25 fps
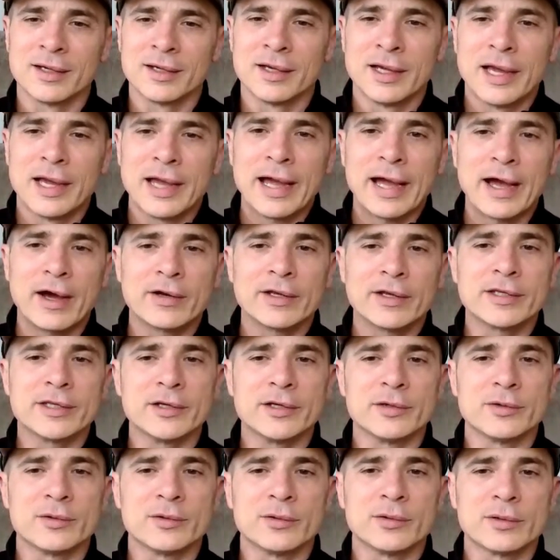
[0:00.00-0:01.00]
Yeah.
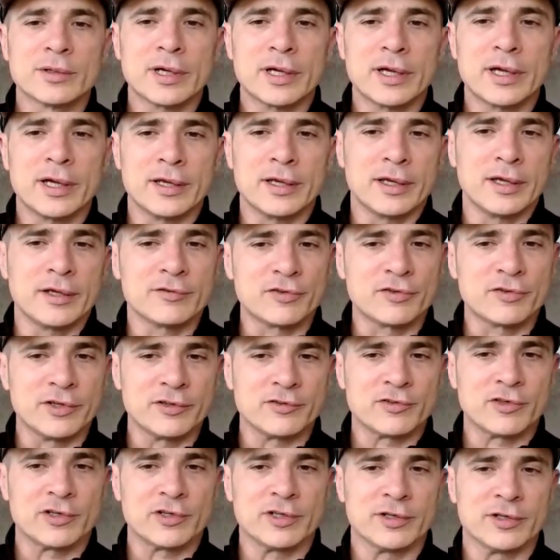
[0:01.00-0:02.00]
How did you,
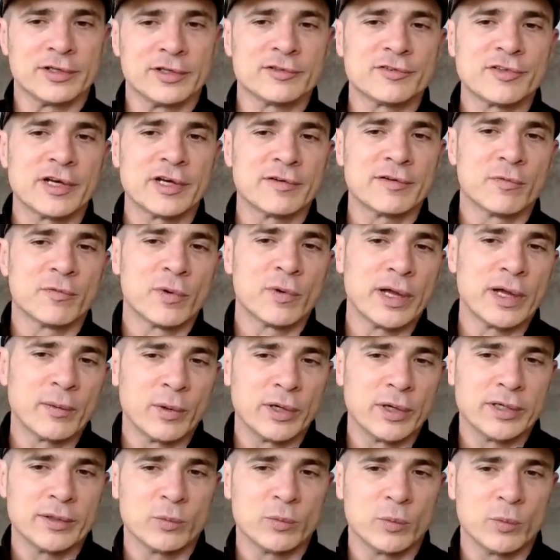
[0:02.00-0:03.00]
and so you started doing it
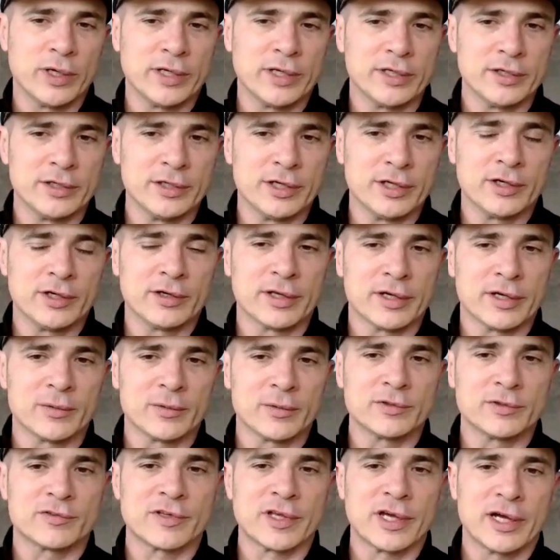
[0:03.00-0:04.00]
yourself. When did you
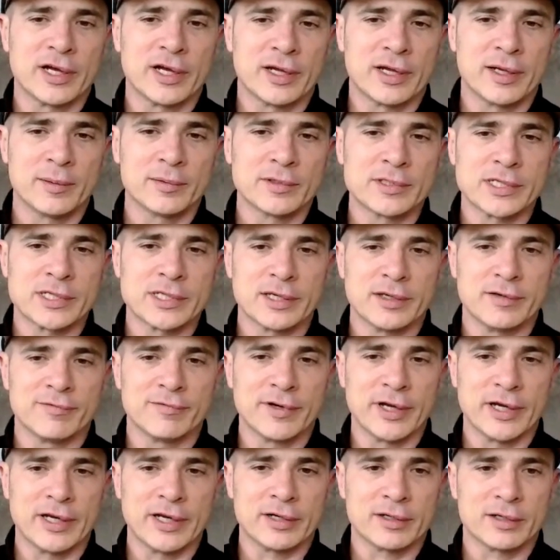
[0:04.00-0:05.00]
know that it was time
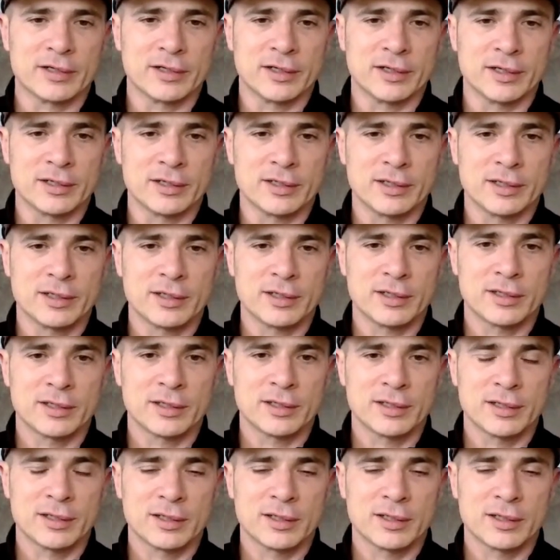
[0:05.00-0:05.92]
to invite her in?